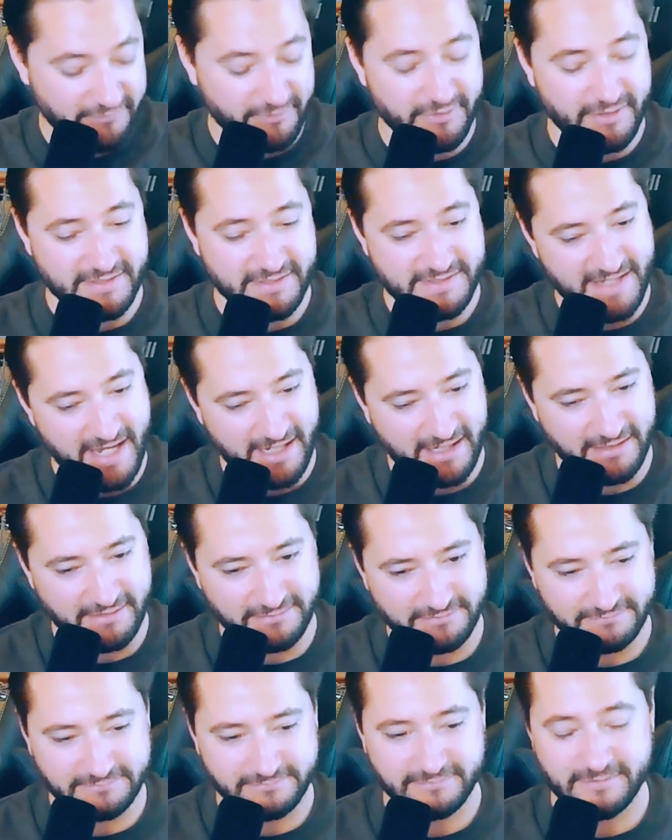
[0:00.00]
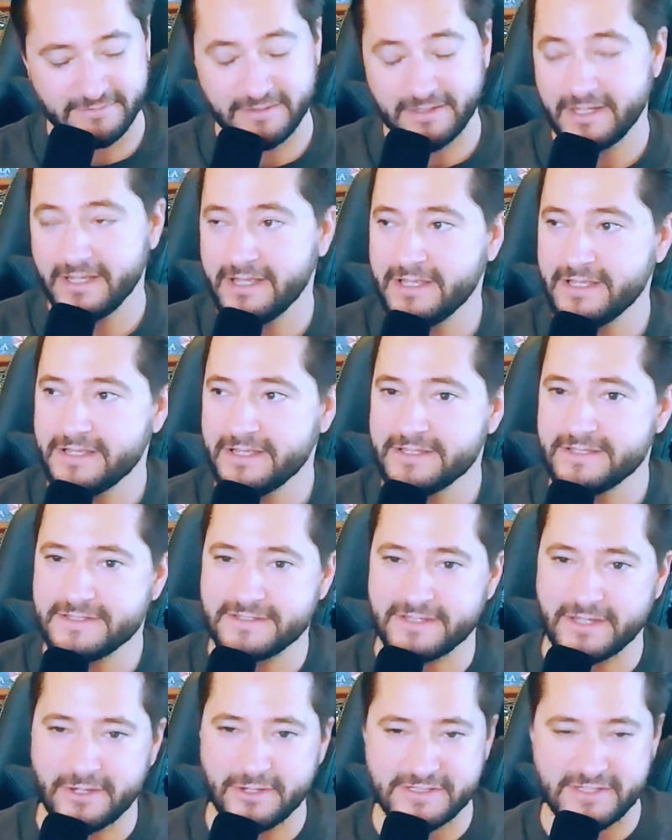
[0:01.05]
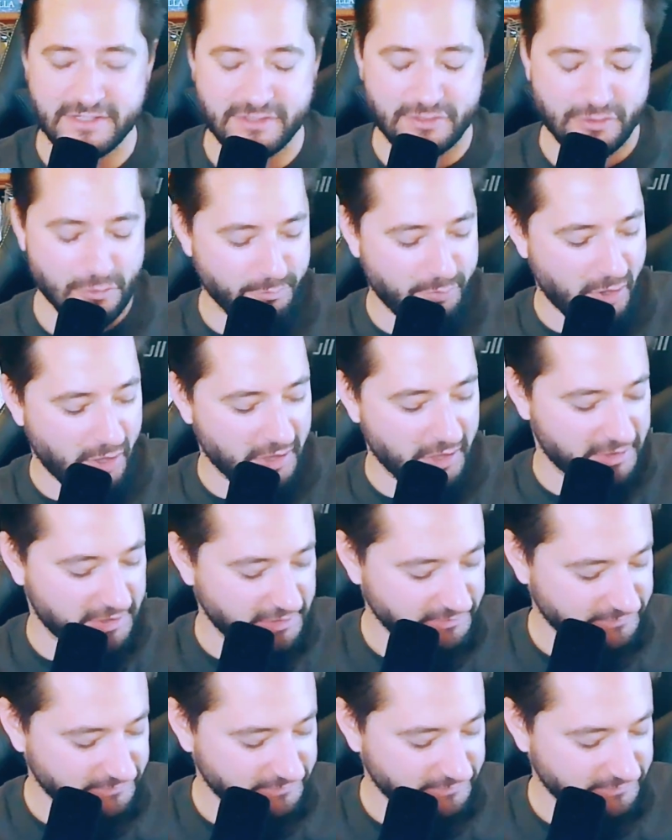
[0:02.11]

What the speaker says: the second. So it's a two-parter.